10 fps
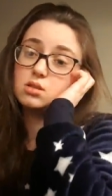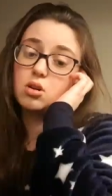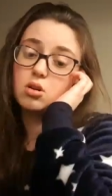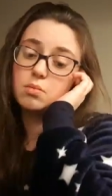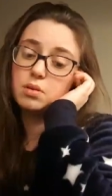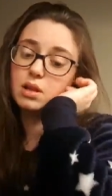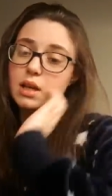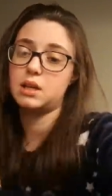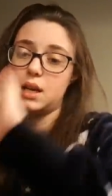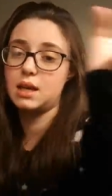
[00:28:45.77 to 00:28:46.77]
stop.
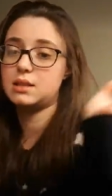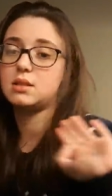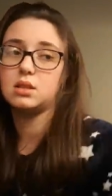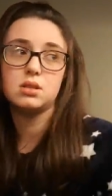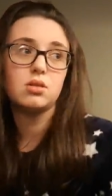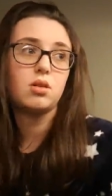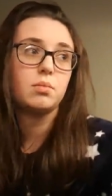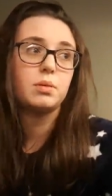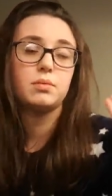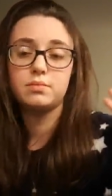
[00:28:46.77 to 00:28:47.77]
Like it's gonna stop.